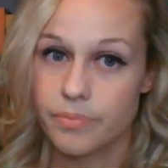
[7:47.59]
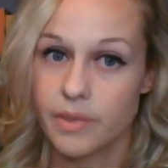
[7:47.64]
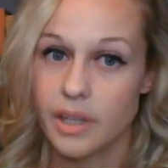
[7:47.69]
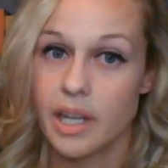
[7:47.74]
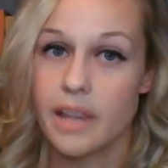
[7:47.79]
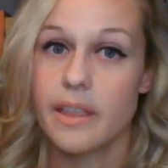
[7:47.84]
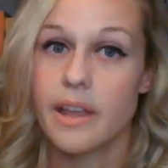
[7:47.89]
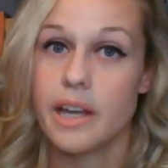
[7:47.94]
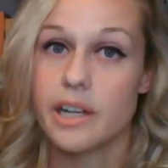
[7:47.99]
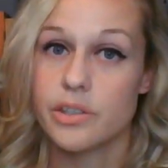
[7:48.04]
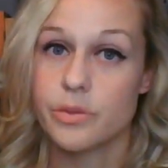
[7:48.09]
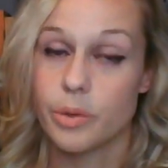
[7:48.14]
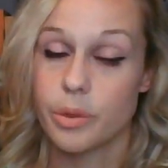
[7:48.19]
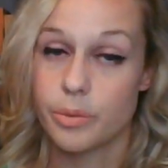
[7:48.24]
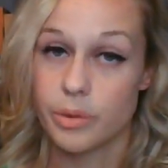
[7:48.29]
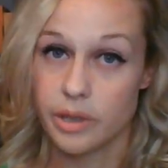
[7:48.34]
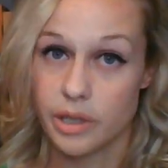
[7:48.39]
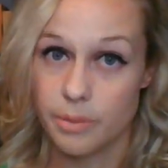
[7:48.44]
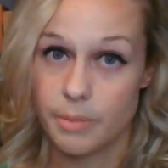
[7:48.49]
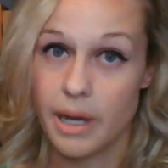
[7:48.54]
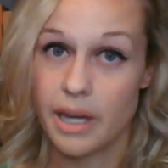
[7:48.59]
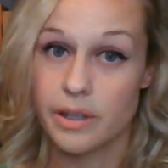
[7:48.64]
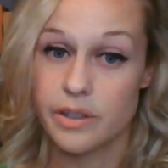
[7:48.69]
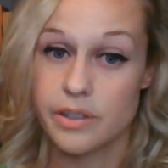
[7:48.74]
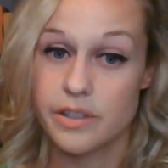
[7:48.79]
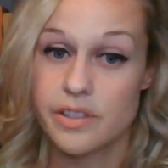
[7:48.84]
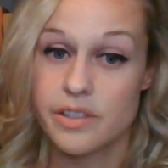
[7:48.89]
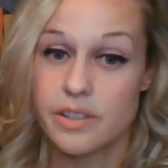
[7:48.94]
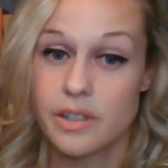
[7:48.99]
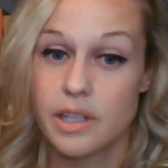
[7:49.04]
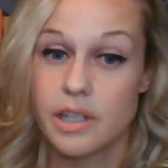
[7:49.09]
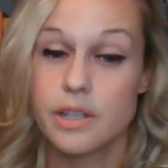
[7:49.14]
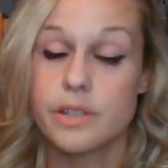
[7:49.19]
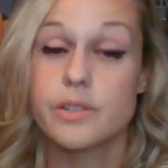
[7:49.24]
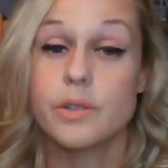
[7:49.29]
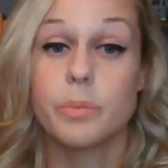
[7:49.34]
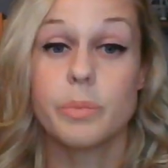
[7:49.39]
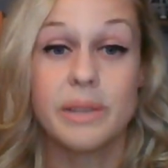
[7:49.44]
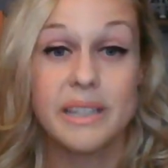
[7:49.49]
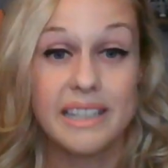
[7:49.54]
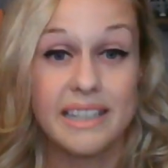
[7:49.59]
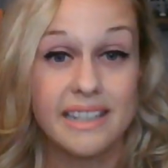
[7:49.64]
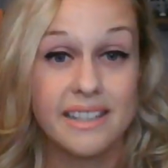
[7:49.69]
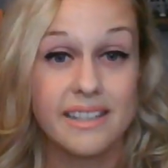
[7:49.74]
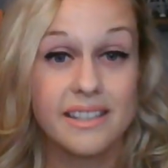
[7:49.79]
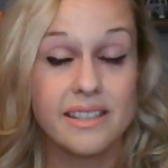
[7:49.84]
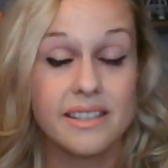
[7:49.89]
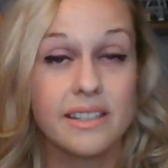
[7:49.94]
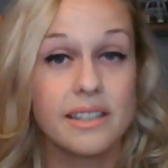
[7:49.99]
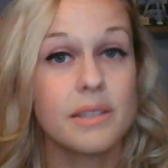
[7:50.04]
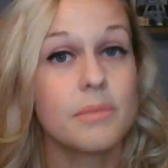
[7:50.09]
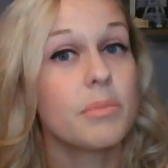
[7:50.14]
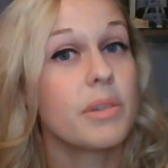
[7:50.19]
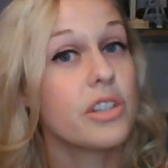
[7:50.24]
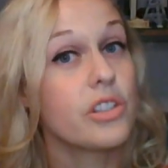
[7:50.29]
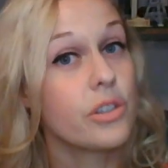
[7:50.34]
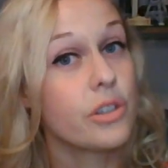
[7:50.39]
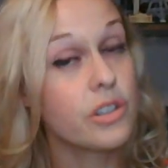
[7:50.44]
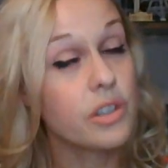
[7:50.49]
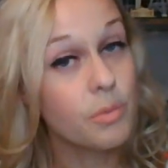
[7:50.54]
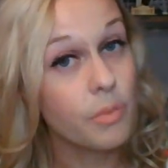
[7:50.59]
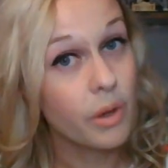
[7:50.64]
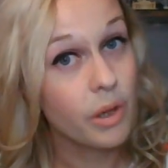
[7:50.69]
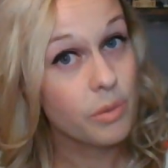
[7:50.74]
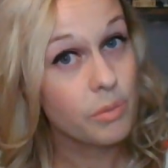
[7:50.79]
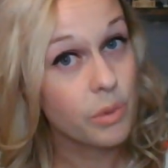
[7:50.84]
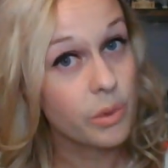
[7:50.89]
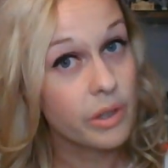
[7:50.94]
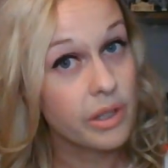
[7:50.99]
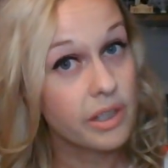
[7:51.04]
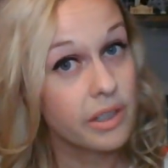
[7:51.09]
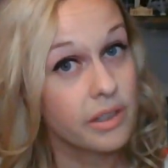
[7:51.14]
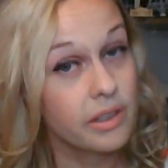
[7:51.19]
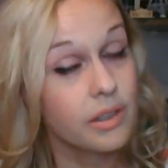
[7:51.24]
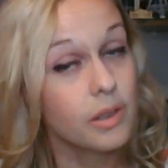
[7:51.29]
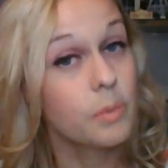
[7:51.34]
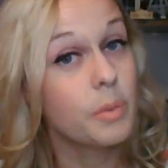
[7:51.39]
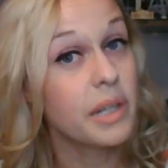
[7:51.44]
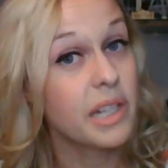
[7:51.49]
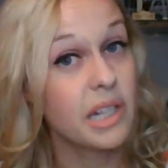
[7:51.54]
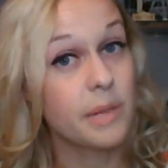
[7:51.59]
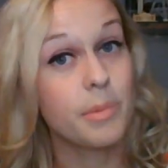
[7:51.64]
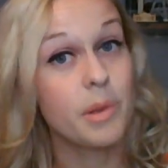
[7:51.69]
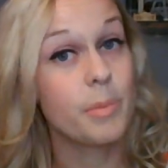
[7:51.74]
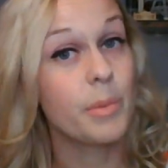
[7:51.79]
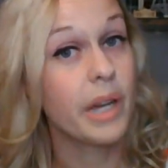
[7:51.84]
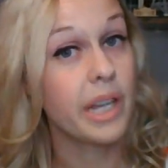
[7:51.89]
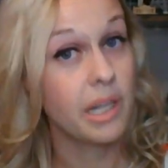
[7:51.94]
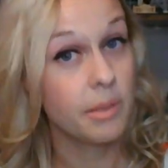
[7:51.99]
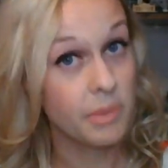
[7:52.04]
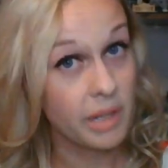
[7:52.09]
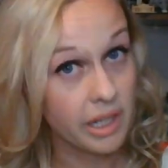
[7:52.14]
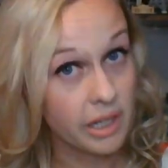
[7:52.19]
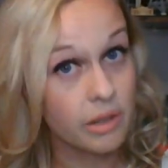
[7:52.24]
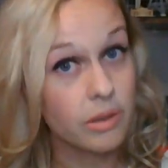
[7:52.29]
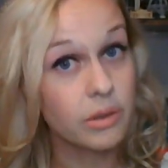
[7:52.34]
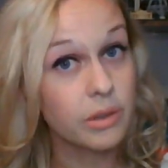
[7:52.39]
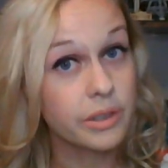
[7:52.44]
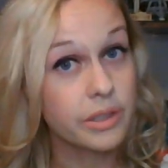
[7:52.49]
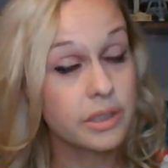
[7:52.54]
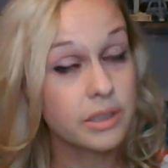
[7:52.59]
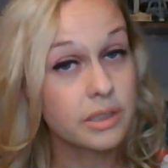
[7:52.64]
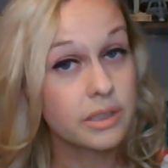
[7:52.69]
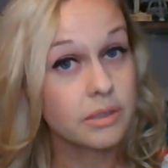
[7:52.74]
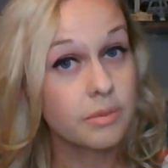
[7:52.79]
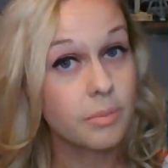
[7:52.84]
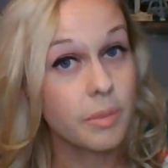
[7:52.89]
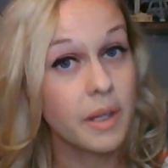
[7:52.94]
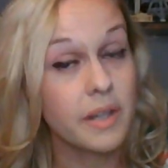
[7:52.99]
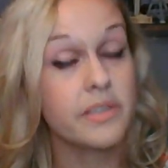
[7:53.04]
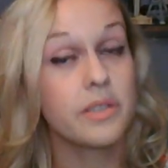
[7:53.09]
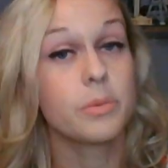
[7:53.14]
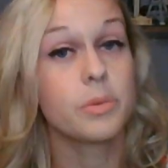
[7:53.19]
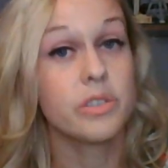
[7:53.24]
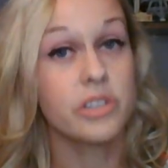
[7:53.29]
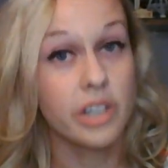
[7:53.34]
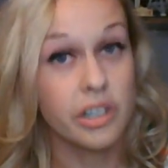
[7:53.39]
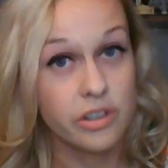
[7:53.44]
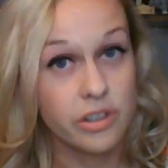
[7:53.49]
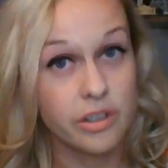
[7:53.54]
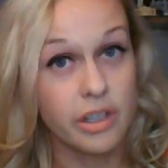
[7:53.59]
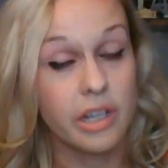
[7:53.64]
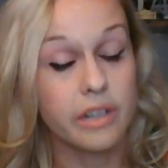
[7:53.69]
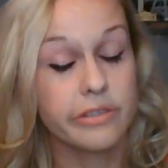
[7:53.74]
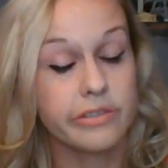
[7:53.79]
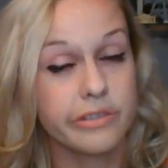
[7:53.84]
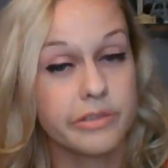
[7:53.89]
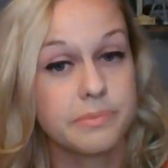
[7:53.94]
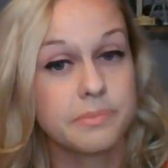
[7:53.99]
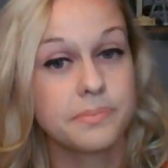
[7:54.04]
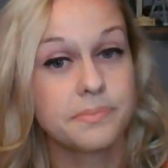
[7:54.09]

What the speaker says: And that is what really matters. So please make sure tomorrow morning you pick up the Miami Herald, because it will change your life.